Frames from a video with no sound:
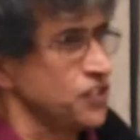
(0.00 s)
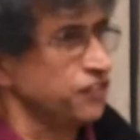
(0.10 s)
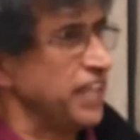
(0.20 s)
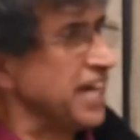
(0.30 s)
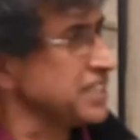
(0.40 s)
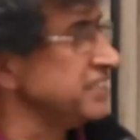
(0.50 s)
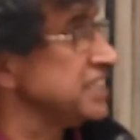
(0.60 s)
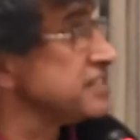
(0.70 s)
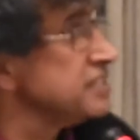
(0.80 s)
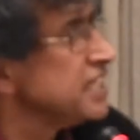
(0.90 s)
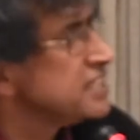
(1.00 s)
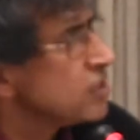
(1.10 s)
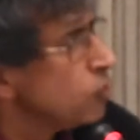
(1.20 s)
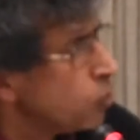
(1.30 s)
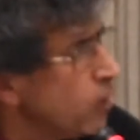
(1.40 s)
of that reason there is
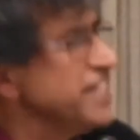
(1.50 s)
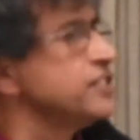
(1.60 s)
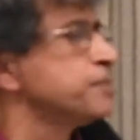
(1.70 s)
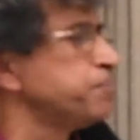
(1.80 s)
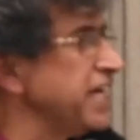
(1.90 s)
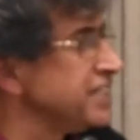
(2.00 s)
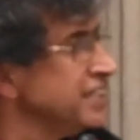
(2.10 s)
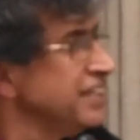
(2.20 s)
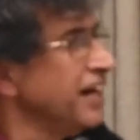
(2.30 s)
a widespread